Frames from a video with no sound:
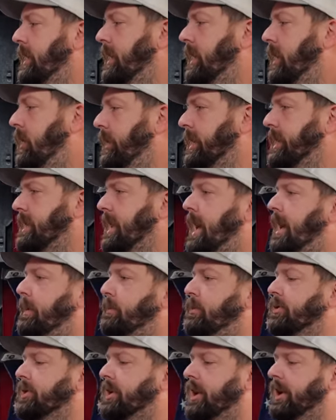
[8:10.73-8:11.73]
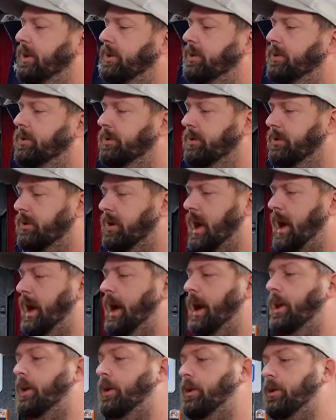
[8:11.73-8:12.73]
and only time will tell
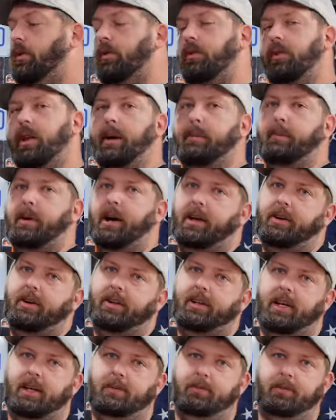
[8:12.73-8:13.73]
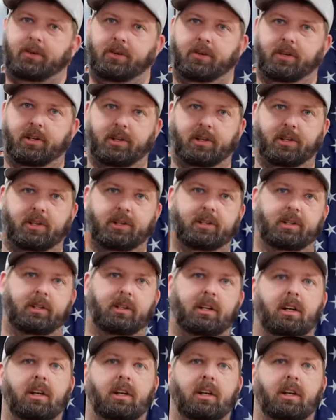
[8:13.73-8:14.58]
how that battery dampener does.